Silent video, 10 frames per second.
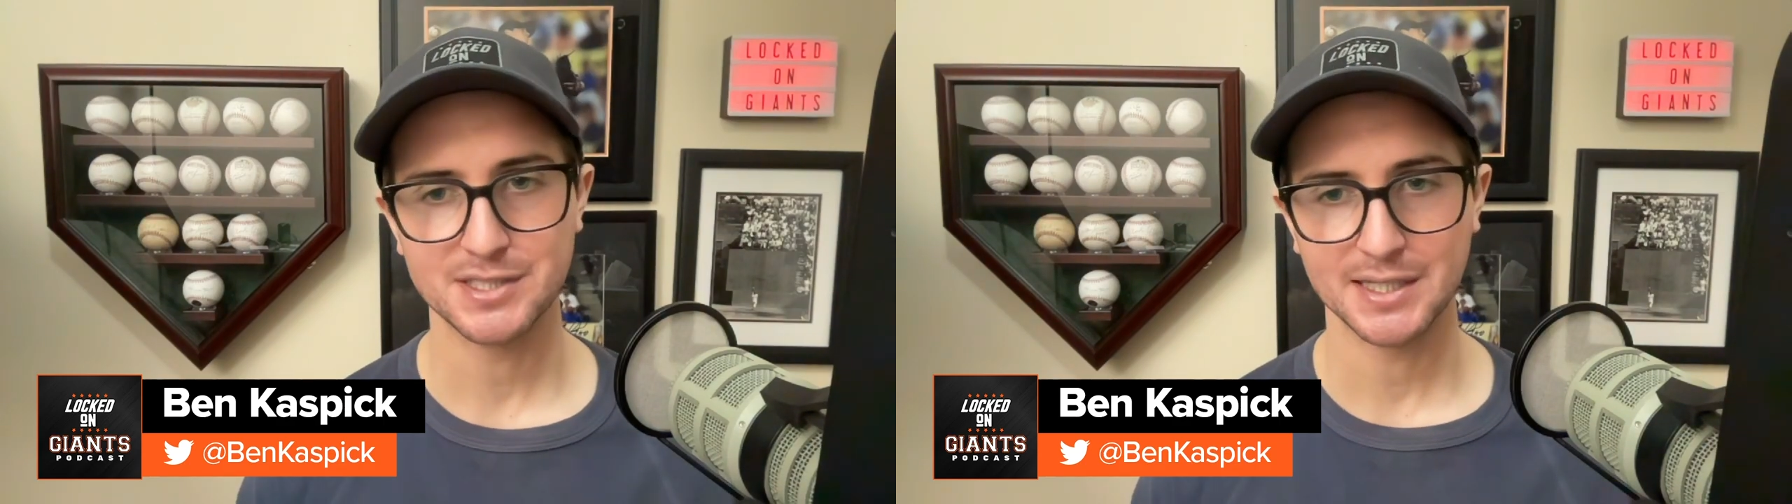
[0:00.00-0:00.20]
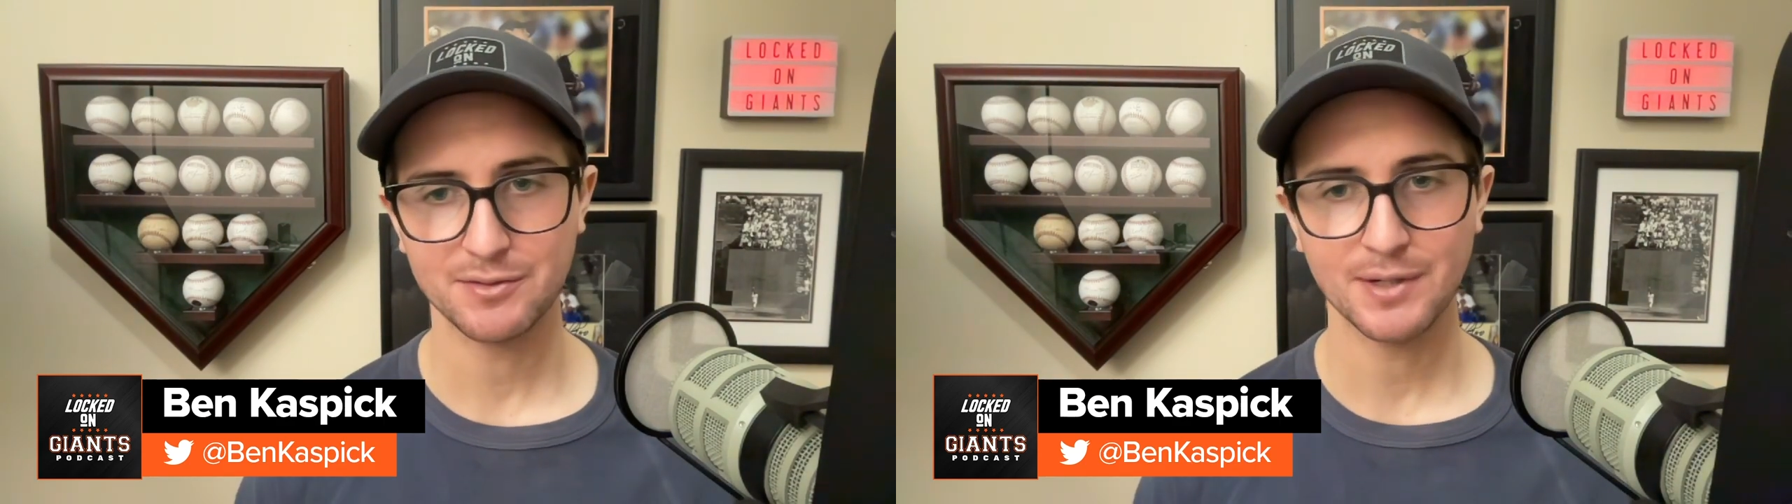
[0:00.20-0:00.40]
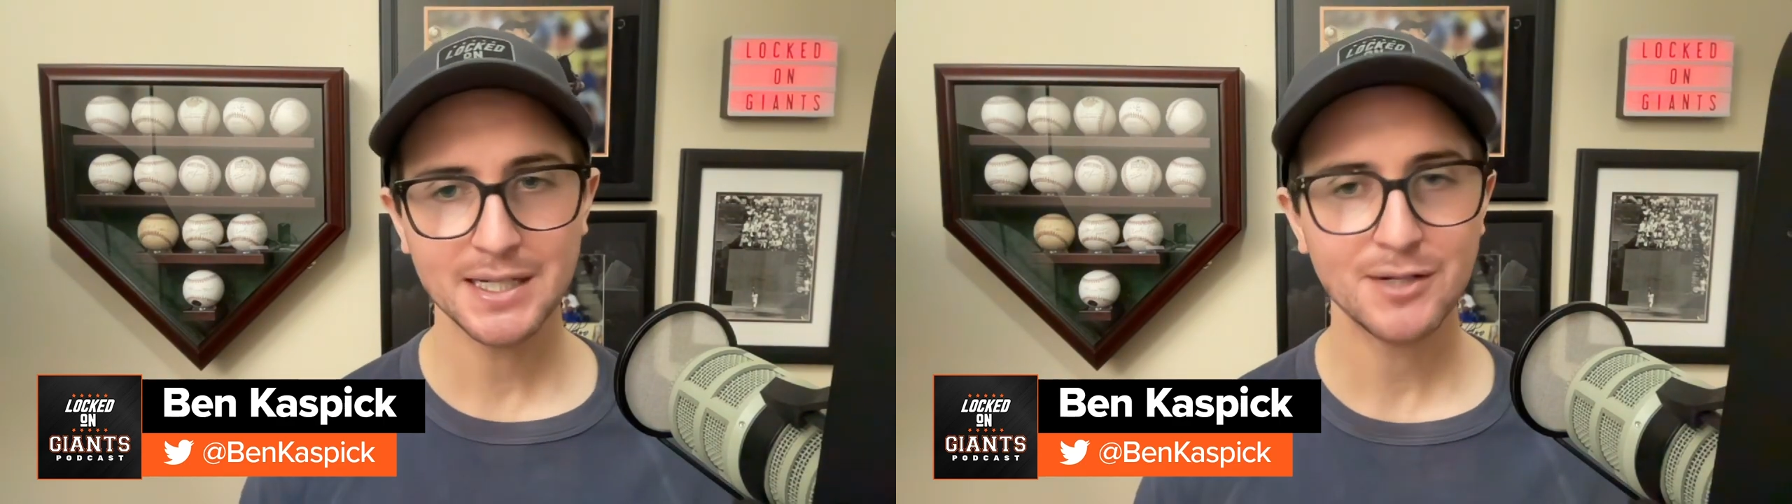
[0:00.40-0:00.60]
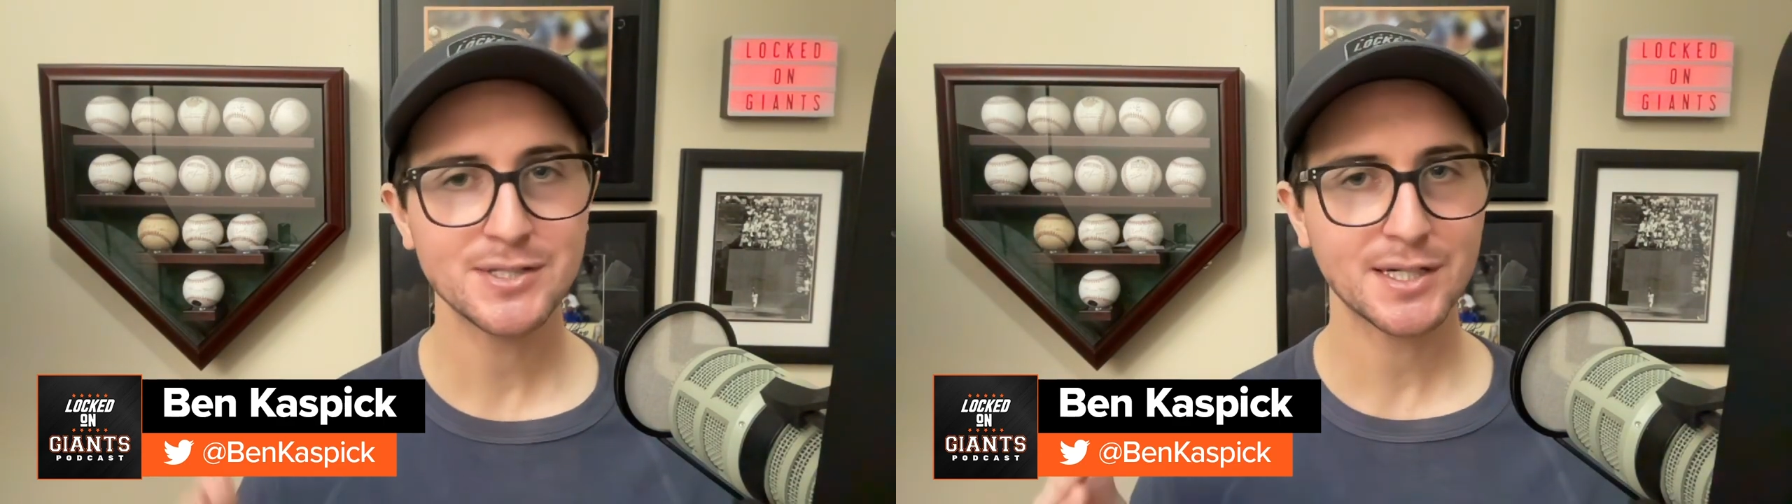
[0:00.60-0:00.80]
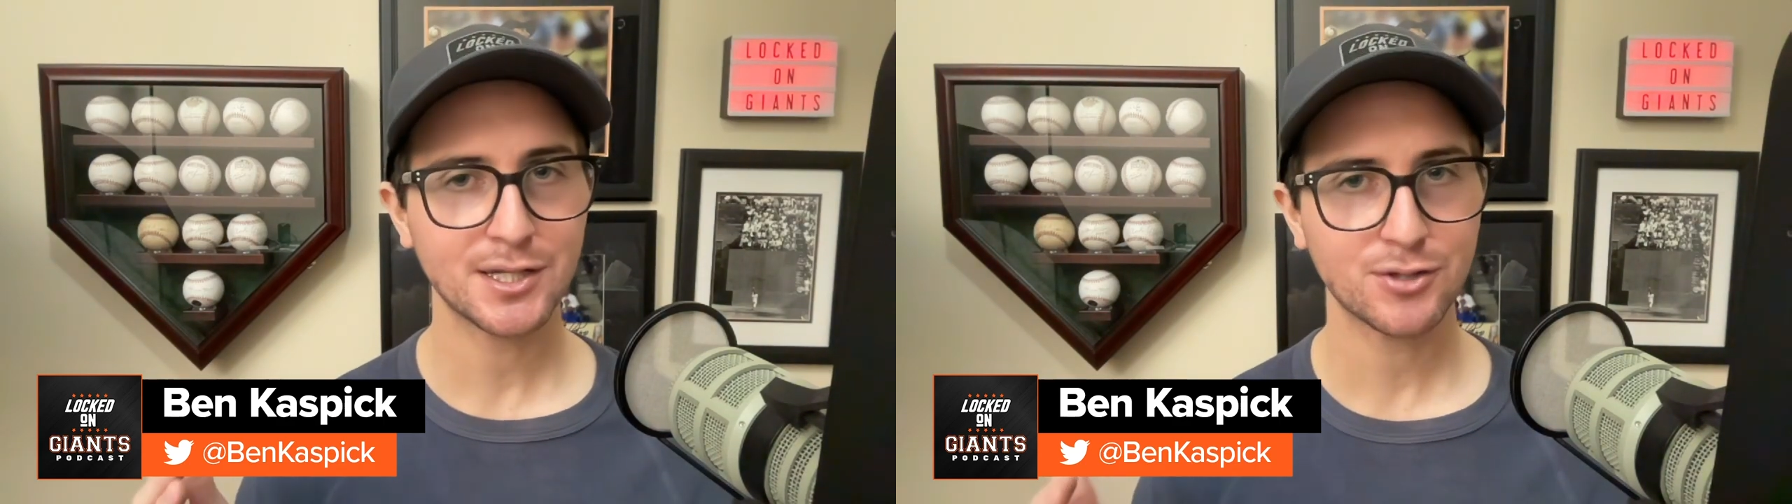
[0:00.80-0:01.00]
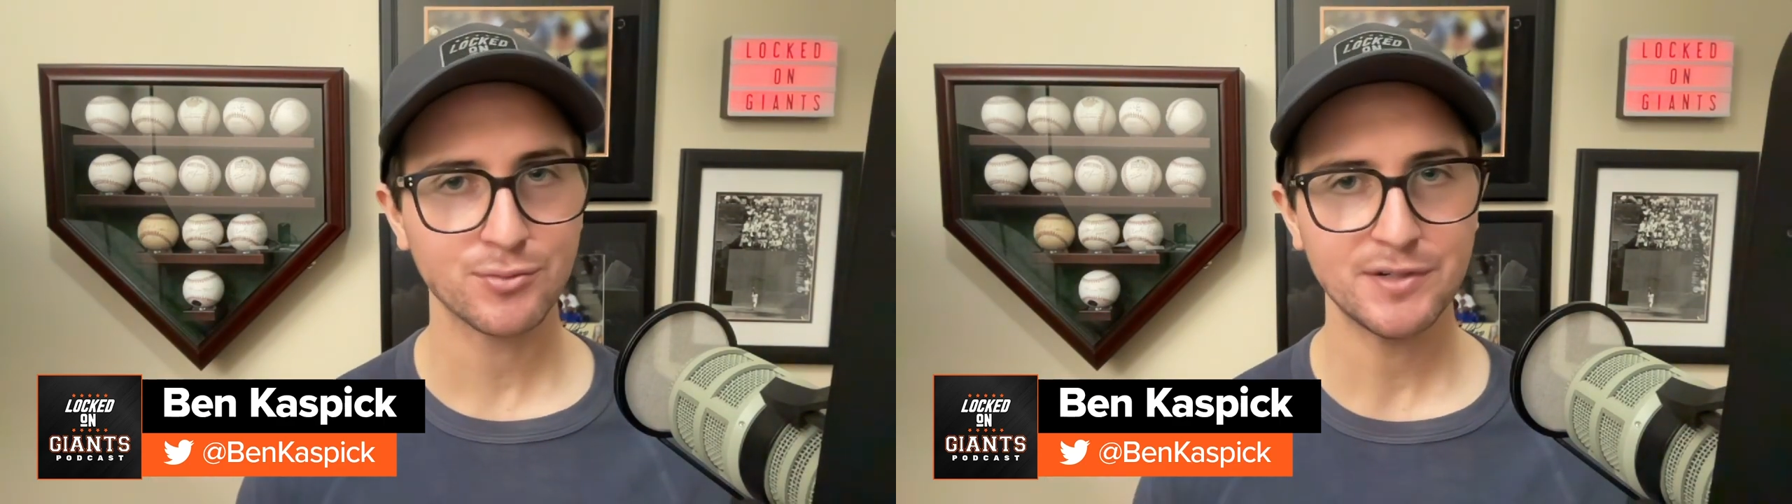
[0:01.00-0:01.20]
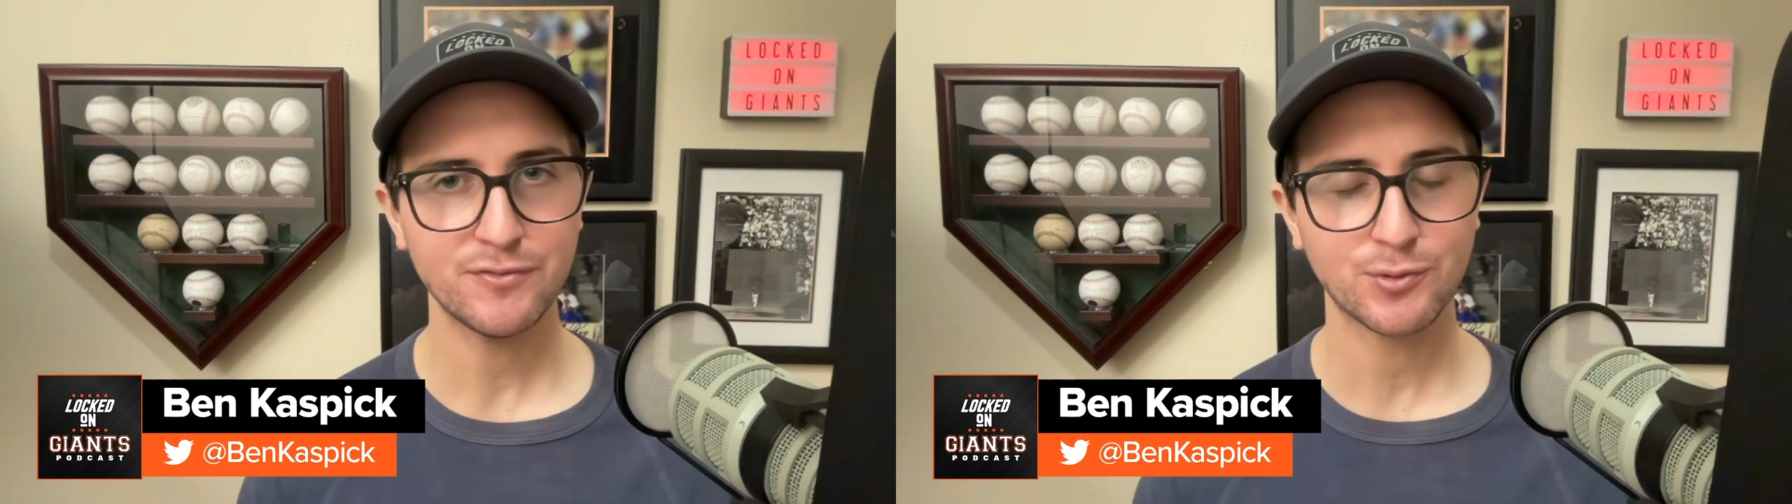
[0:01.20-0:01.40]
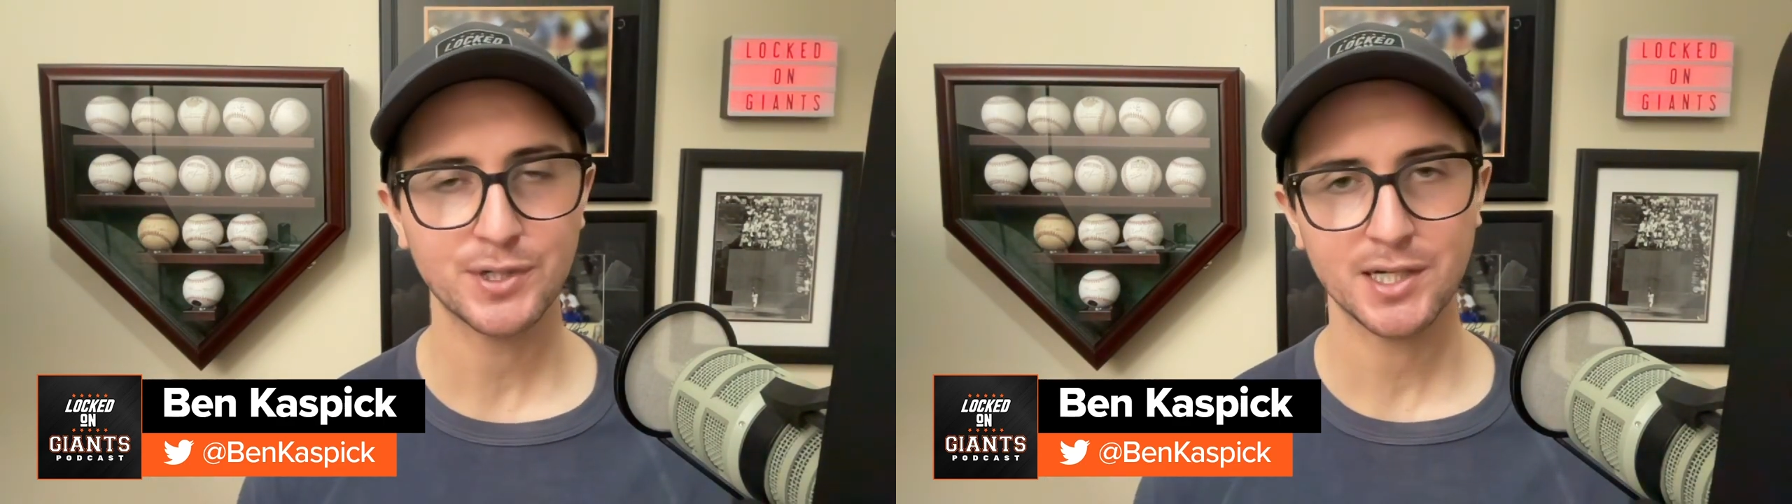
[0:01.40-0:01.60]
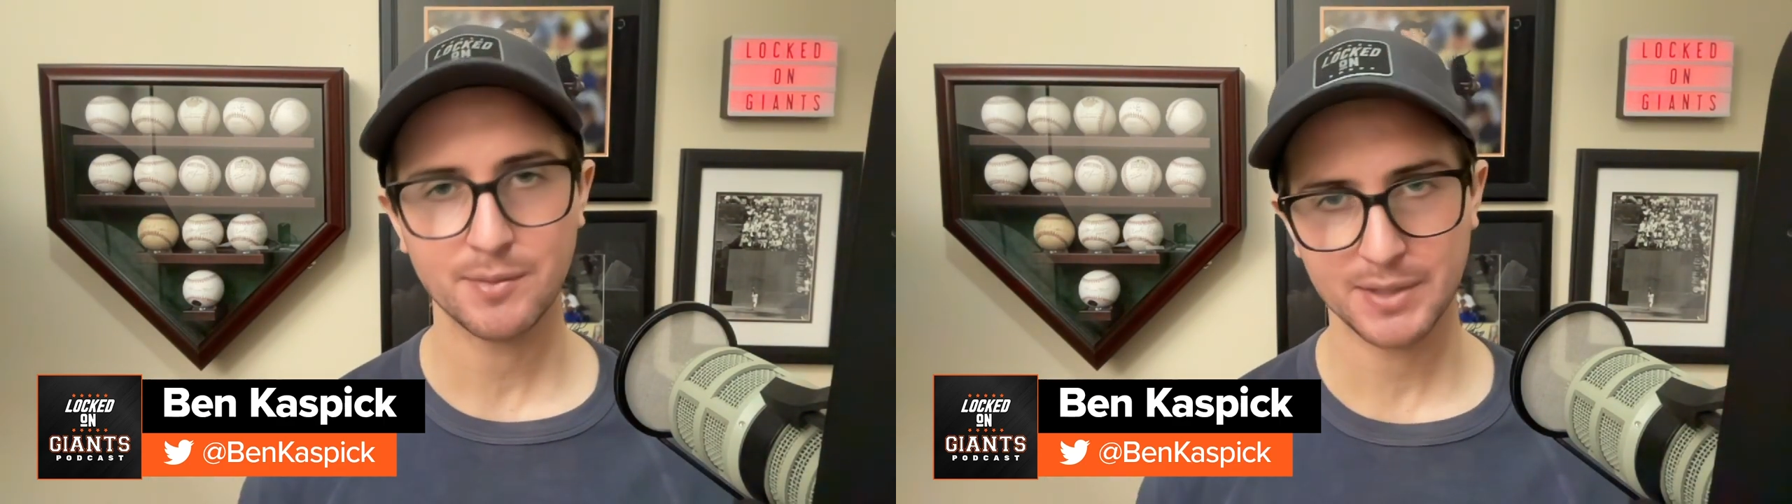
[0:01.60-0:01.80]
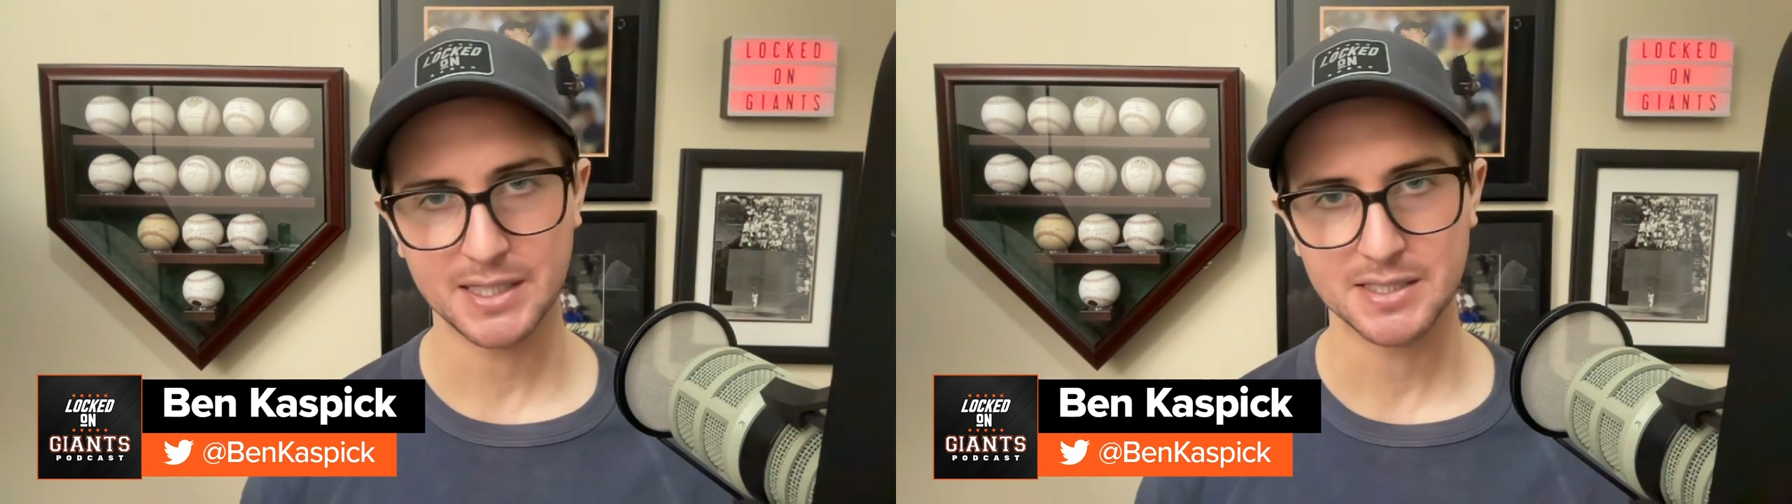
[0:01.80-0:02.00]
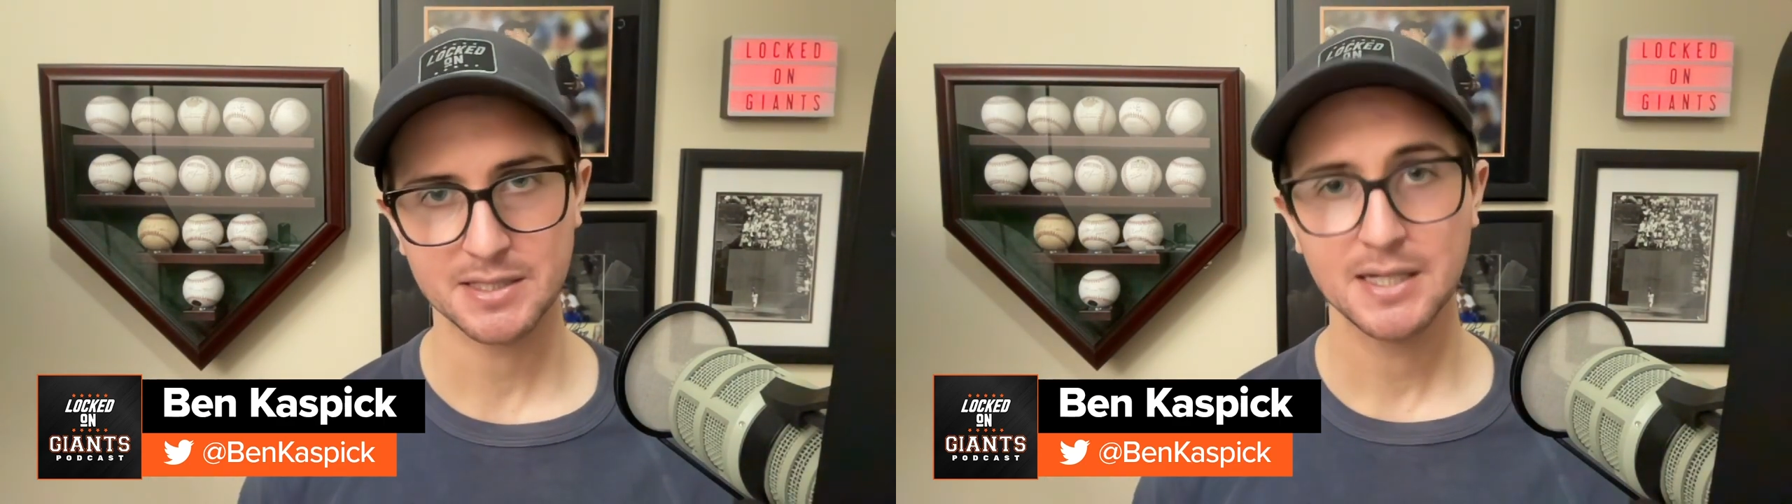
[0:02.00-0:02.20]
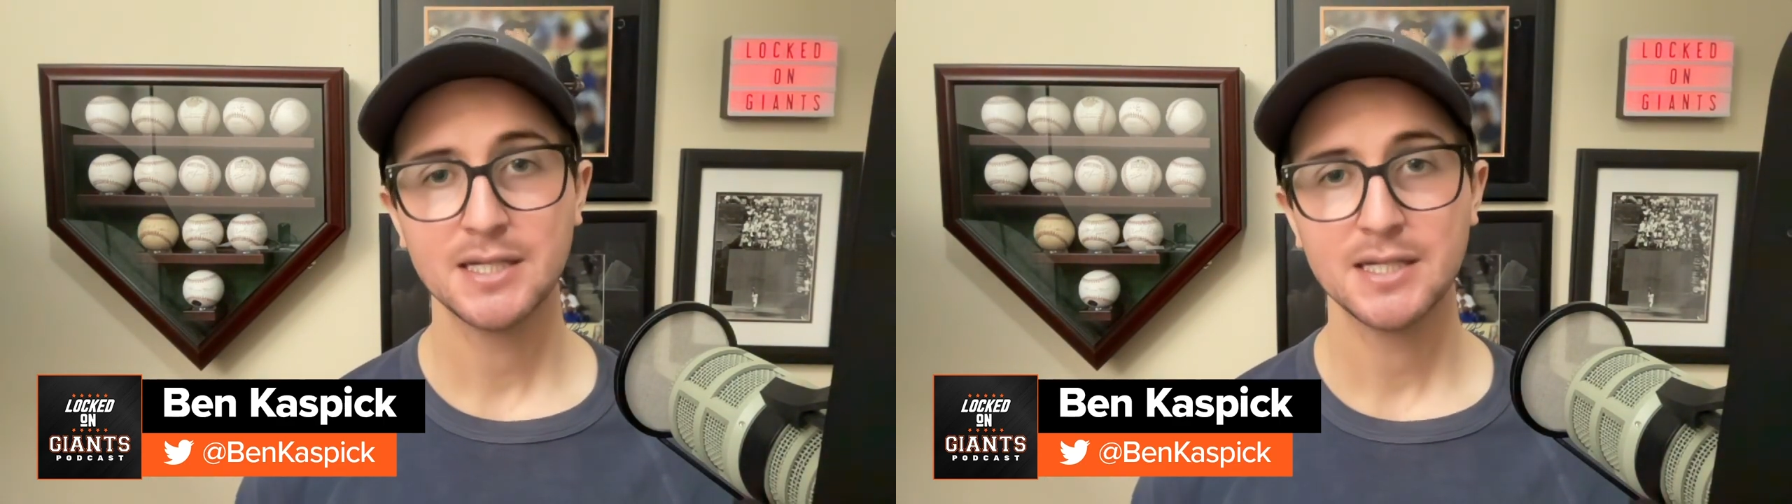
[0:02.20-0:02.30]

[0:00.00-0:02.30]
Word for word: Like right now, he's got a 340 on base.